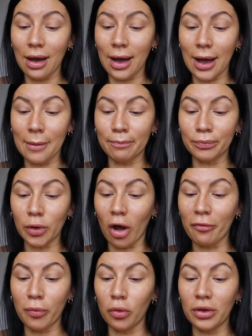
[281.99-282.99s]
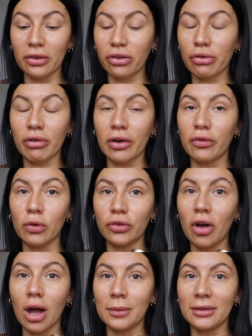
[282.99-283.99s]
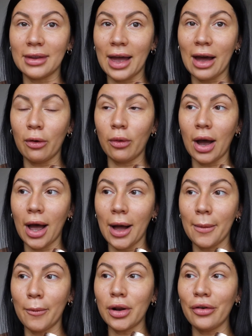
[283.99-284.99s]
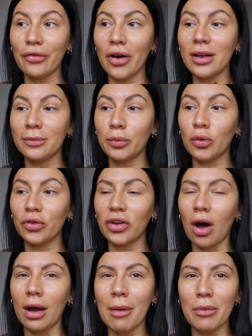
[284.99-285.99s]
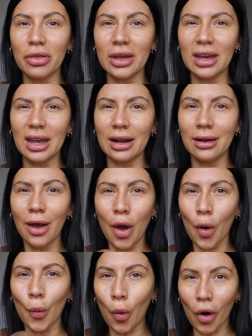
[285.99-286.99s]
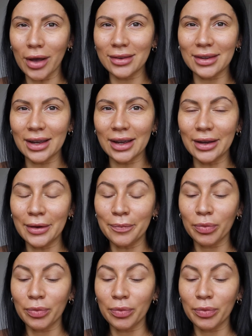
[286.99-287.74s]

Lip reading: I've bought this 3 or 4 times now. When I first bought it, I remember thinking, what is it?